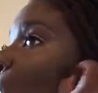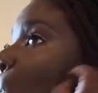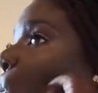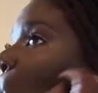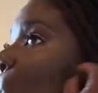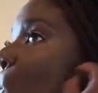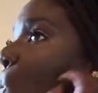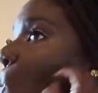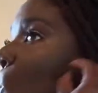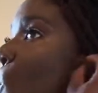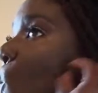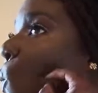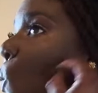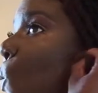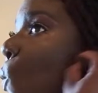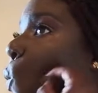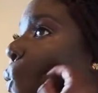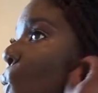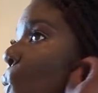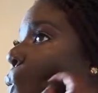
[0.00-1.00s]
blending
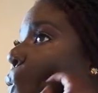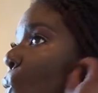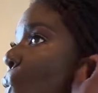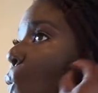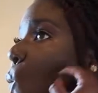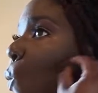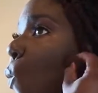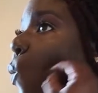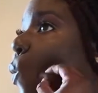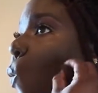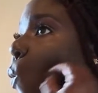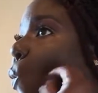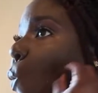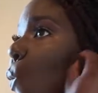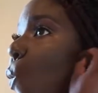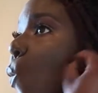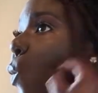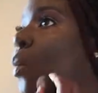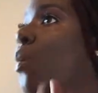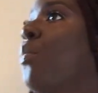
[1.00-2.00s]
out the underneath
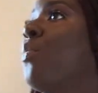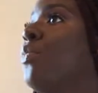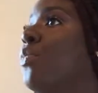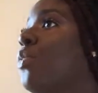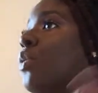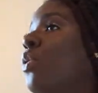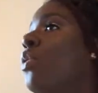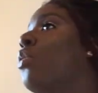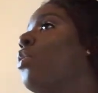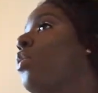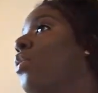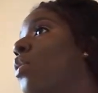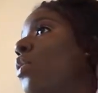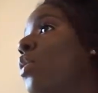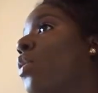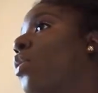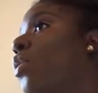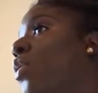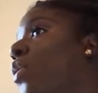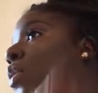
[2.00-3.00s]
the contour
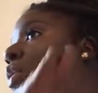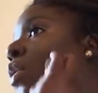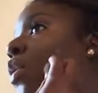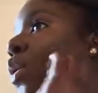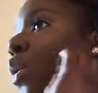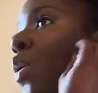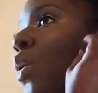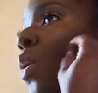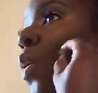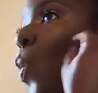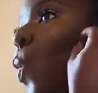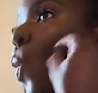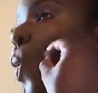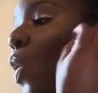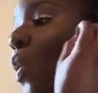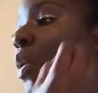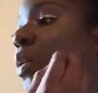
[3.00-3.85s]
highlight. I'm going to